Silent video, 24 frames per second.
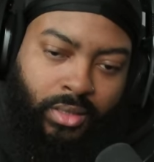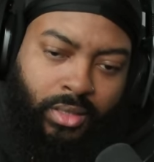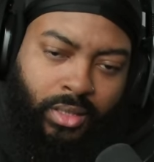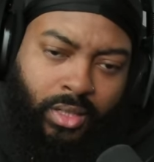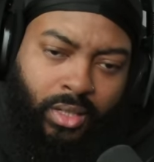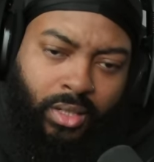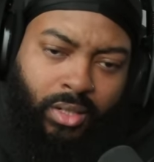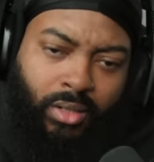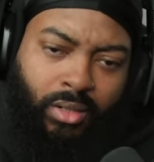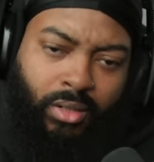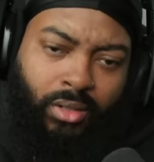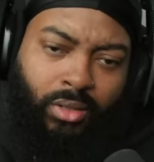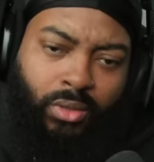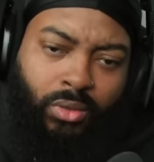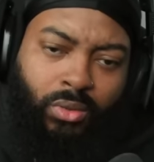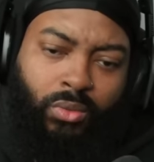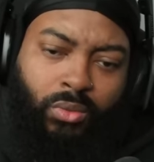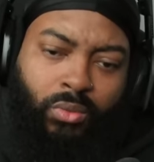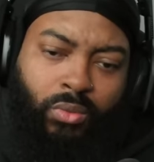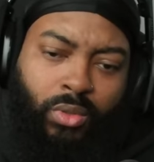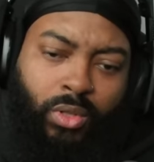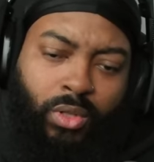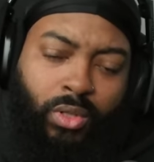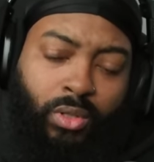Oh,
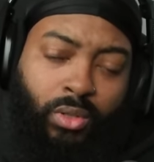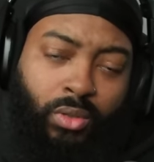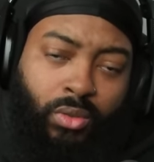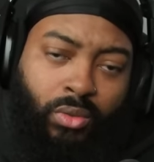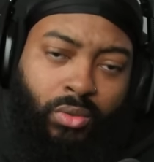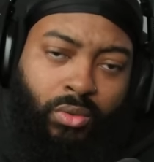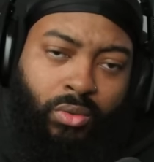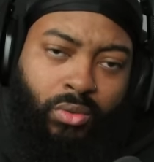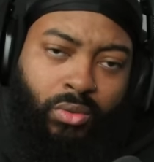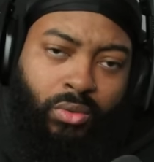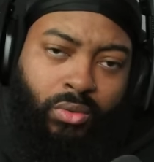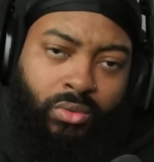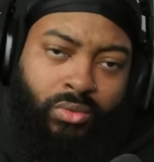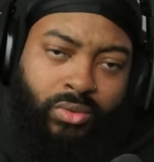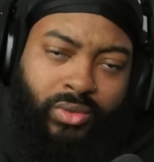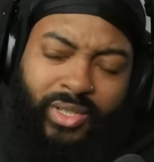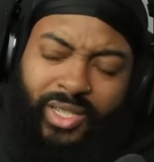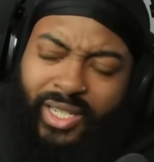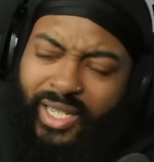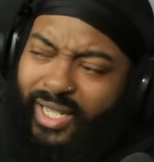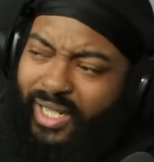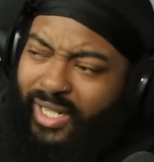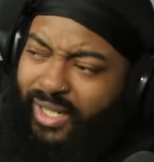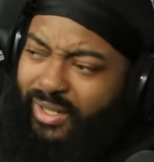whoa, Shawn
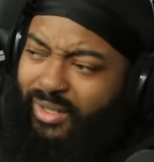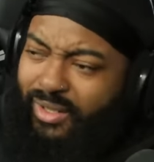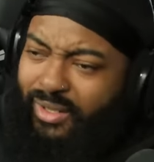damn.